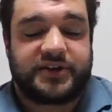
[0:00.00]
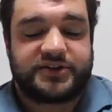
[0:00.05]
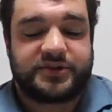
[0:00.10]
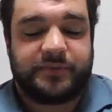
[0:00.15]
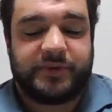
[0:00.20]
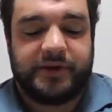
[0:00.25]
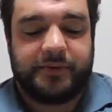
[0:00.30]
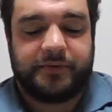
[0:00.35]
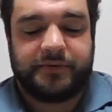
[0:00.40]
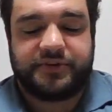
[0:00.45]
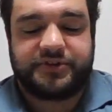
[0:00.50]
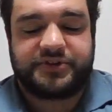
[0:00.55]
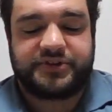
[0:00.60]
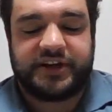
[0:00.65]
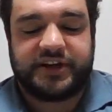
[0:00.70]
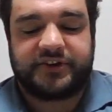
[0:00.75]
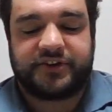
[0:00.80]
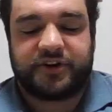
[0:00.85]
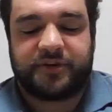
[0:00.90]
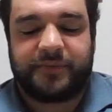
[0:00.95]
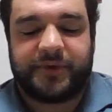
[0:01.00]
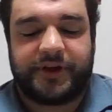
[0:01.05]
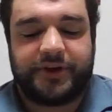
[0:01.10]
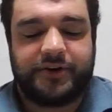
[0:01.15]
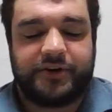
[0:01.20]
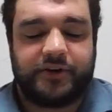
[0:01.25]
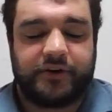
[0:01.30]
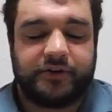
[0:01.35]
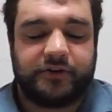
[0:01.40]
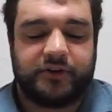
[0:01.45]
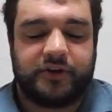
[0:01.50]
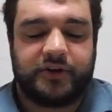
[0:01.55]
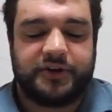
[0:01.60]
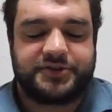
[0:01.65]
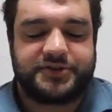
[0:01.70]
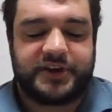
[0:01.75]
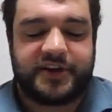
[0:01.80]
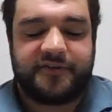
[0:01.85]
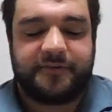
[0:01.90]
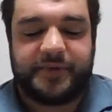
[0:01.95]
the people to state their opinion on laws
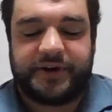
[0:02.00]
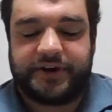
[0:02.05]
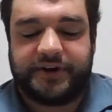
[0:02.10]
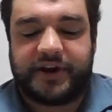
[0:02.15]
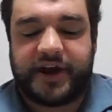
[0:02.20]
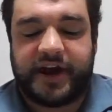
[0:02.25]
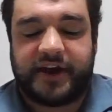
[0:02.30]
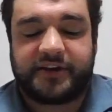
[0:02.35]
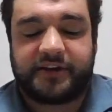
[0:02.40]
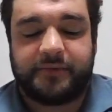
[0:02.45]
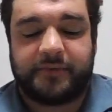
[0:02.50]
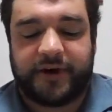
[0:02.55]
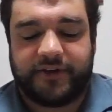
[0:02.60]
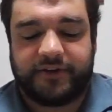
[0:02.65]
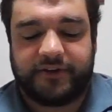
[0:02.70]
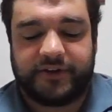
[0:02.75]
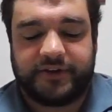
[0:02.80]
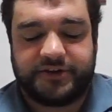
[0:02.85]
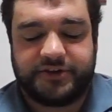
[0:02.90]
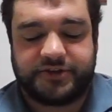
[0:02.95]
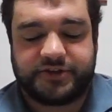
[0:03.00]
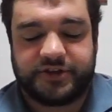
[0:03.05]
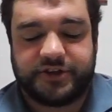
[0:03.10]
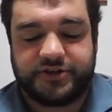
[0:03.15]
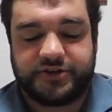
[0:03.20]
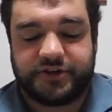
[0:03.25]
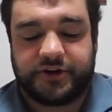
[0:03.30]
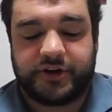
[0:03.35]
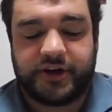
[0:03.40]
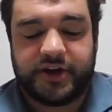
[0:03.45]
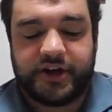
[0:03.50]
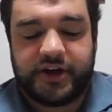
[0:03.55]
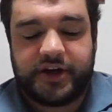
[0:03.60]
that have been enacted by the legislature.